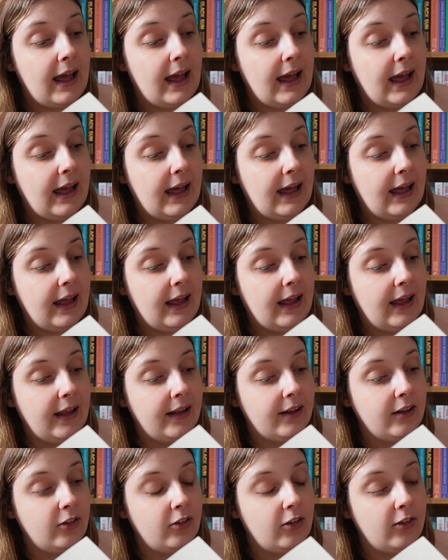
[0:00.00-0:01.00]

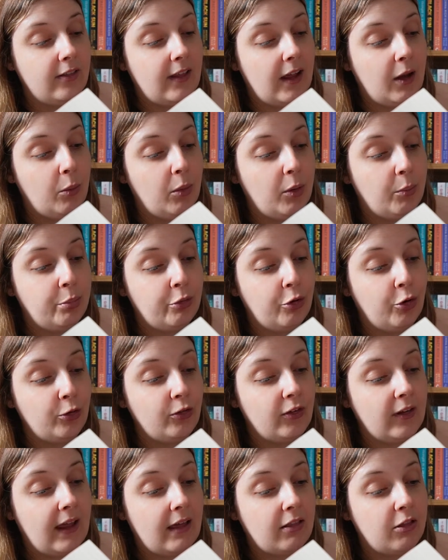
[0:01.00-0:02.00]
and they were
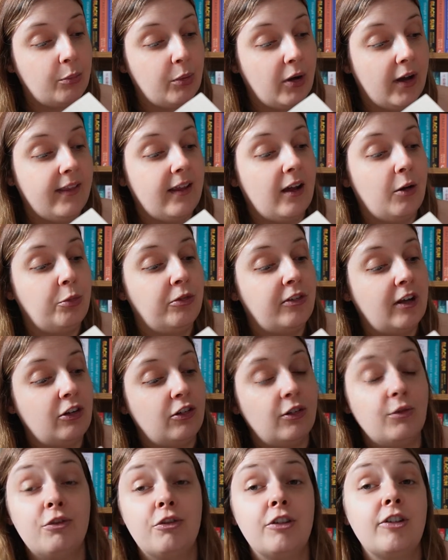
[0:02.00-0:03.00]
brought together by their
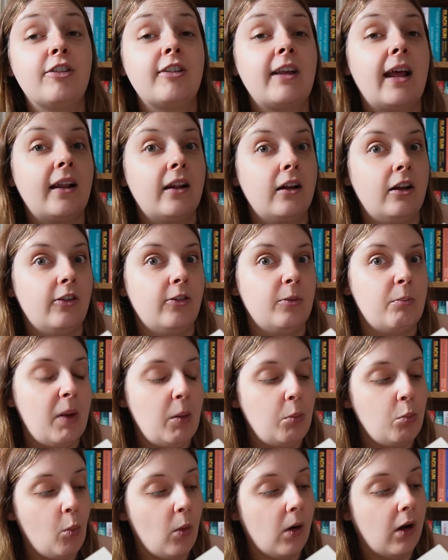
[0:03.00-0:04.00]
obsession for a scandalous
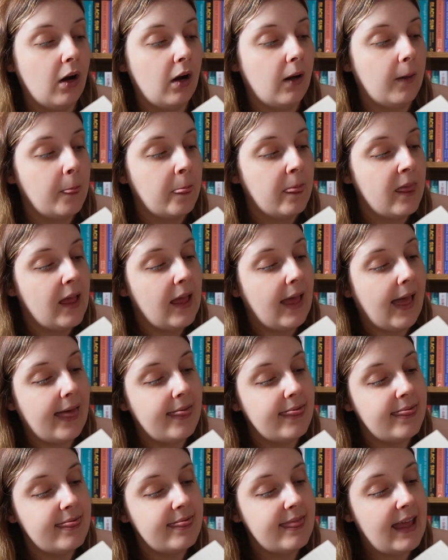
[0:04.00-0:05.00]
memoir,
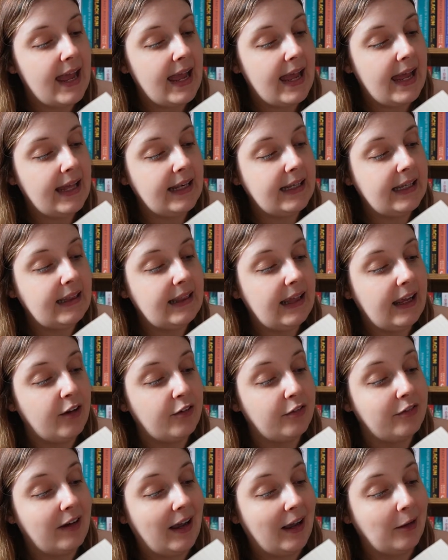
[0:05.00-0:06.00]
and then they are
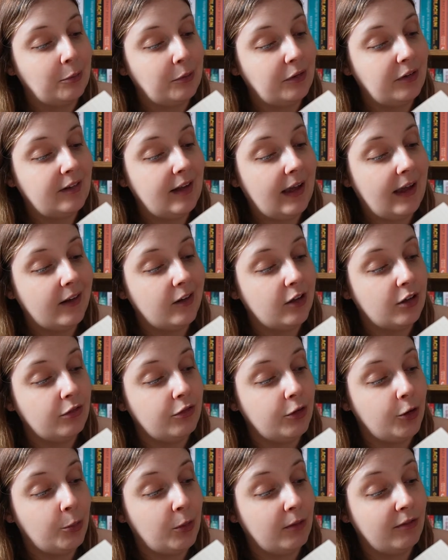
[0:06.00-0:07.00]
found dead a
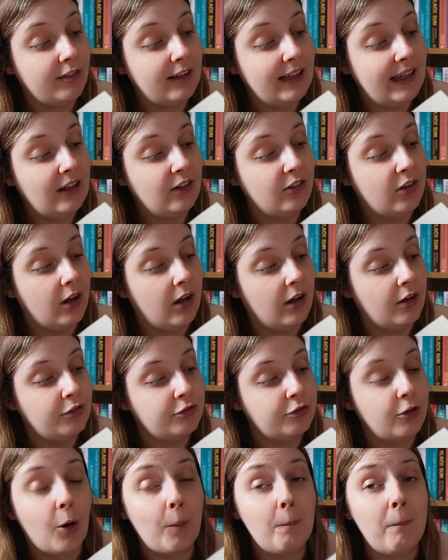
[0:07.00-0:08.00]
few months later
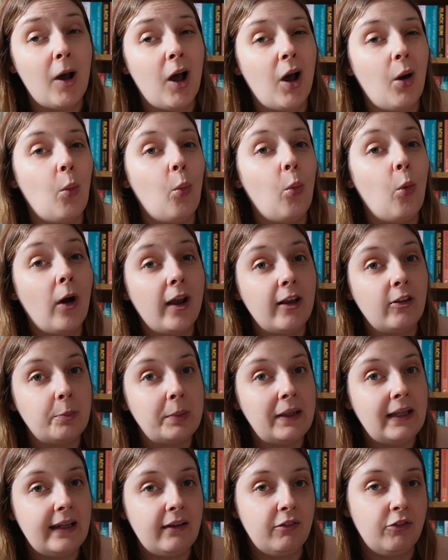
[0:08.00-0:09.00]
from what is
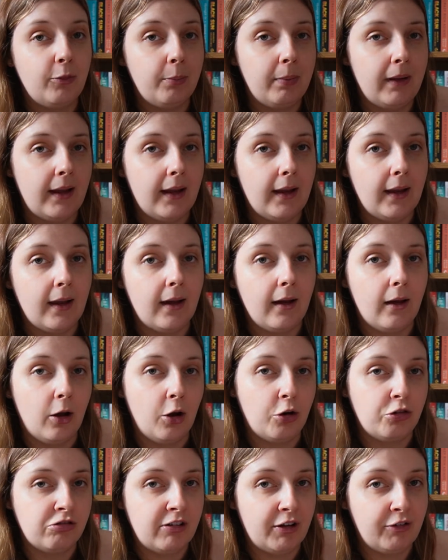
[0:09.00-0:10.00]
believed to be a
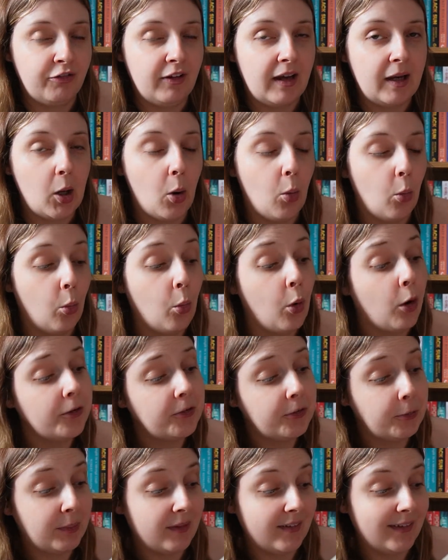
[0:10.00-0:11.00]
horrific
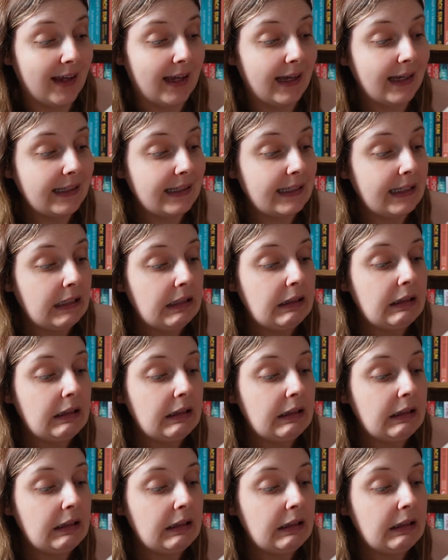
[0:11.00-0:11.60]
wasp attack,